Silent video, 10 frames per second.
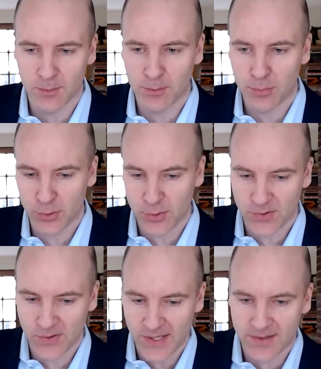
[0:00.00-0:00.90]

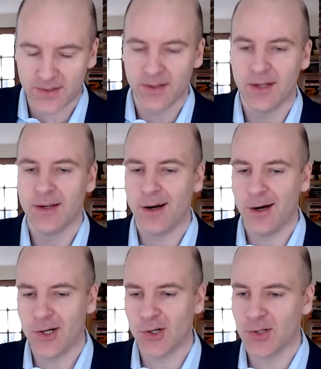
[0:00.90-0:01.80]
produced this
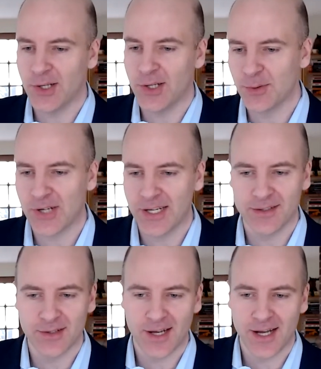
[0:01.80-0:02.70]
article here, which I
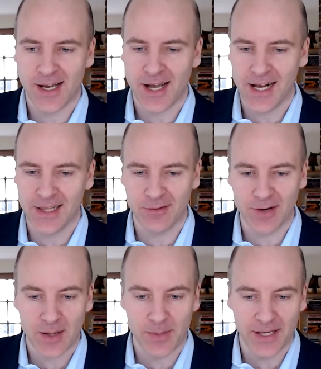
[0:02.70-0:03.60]
highly
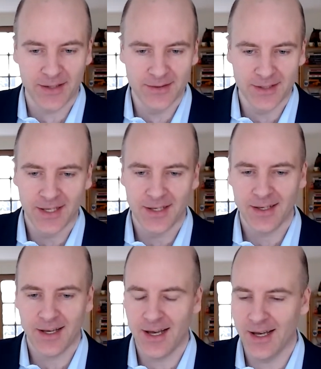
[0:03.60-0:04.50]
recommend,
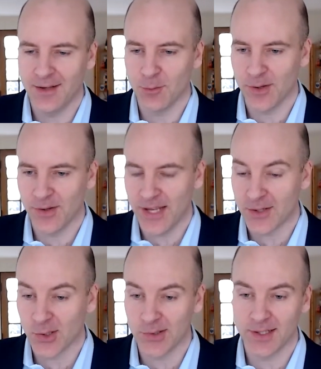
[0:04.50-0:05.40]
where they
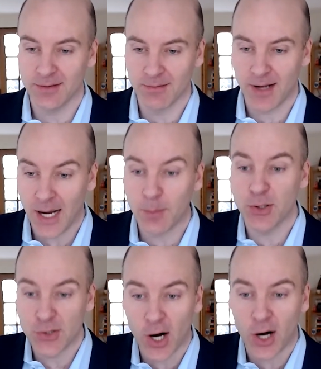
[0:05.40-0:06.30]
assert that
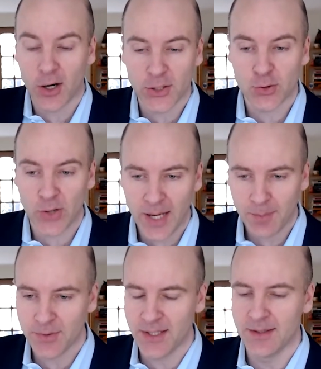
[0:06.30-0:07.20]
hybrids are a
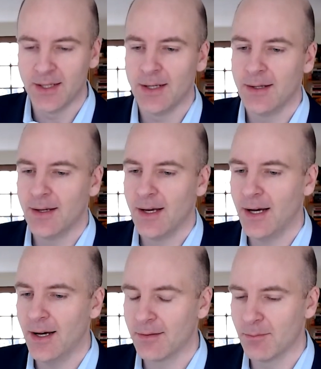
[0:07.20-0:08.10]
trap, that
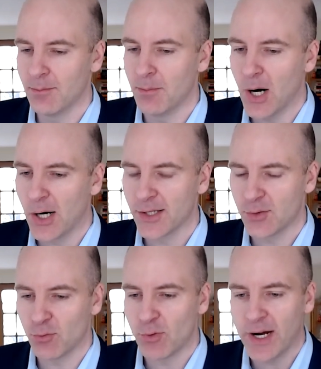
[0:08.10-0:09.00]
markets
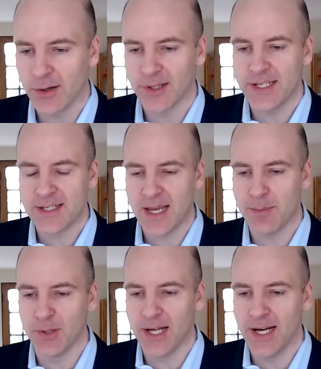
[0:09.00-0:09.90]
rarely
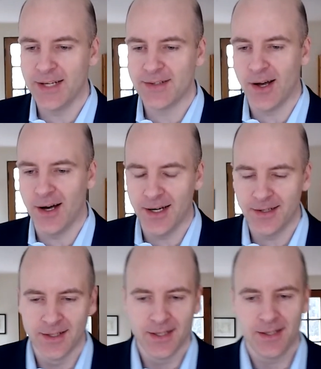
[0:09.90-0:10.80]
stabilize on